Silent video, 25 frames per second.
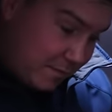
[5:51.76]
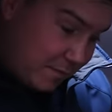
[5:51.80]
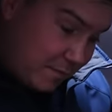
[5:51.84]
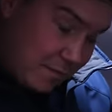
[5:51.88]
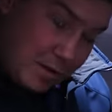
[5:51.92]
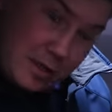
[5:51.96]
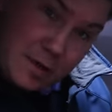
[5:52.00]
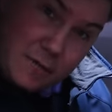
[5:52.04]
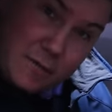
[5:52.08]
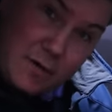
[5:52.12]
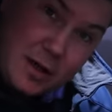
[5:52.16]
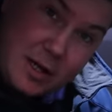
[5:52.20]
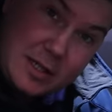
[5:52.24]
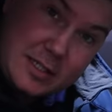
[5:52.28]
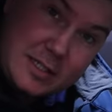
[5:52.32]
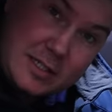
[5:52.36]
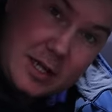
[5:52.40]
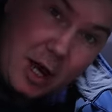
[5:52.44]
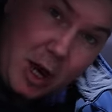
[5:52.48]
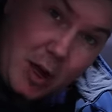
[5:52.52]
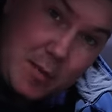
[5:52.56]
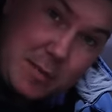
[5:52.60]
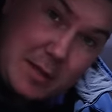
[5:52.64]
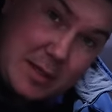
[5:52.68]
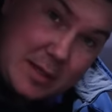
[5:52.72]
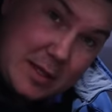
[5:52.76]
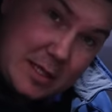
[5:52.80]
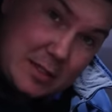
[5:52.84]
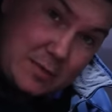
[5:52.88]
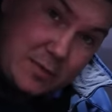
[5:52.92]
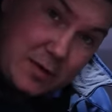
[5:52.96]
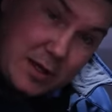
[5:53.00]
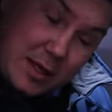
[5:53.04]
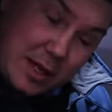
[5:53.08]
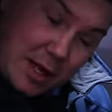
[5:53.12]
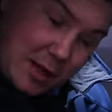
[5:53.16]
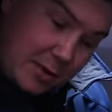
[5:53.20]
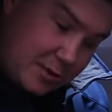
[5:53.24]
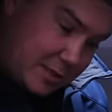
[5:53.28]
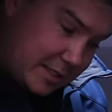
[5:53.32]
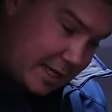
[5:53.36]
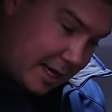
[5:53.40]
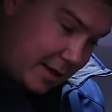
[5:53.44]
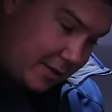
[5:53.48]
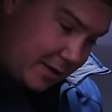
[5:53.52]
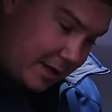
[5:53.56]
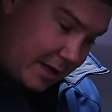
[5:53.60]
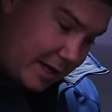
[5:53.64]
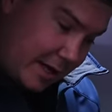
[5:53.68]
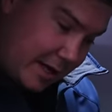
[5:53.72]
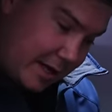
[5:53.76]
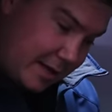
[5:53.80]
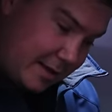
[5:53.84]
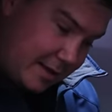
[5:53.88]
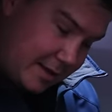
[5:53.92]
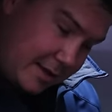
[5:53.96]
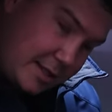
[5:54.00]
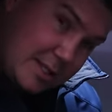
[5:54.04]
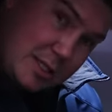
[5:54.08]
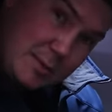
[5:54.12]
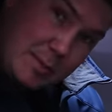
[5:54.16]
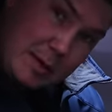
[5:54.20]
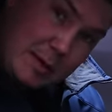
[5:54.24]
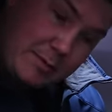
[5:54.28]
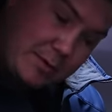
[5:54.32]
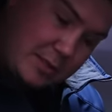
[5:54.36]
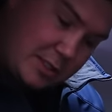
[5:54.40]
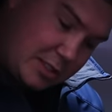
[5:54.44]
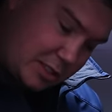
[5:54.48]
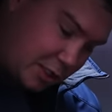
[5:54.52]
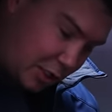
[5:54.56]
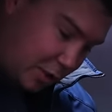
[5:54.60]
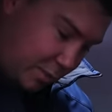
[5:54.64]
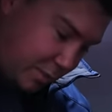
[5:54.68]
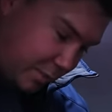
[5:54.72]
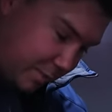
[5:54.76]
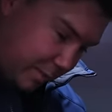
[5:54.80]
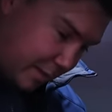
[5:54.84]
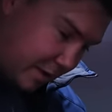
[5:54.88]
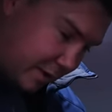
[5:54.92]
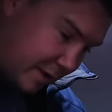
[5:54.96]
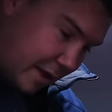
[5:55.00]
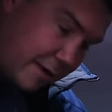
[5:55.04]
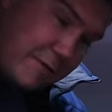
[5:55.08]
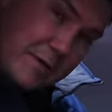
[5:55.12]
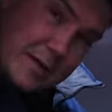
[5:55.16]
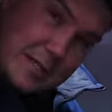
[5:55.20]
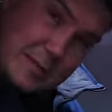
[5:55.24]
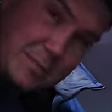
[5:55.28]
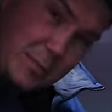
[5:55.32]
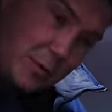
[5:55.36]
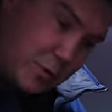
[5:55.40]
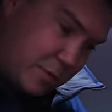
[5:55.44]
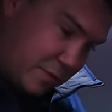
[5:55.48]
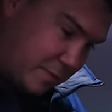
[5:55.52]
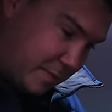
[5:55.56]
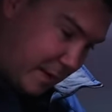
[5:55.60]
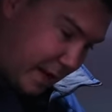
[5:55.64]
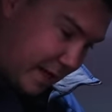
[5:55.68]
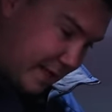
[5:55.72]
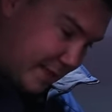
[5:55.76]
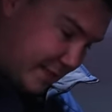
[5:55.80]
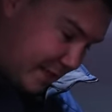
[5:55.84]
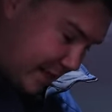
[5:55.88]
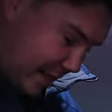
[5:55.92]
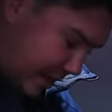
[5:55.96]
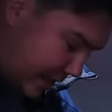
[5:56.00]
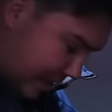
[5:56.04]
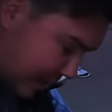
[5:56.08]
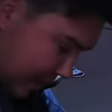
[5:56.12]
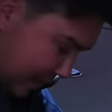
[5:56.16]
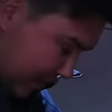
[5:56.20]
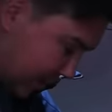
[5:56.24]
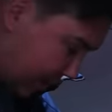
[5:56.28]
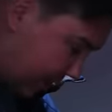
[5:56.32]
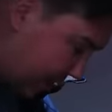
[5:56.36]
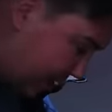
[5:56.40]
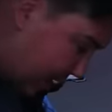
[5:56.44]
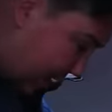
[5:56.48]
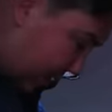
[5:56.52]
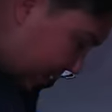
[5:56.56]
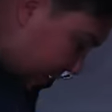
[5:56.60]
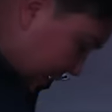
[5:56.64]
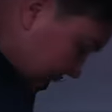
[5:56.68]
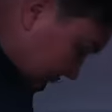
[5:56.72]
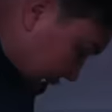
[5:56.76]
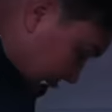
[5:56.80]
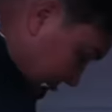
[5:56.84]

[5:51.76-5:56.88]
for the first time in this video down here. It's a bit of a stoop, but there is more space than the others.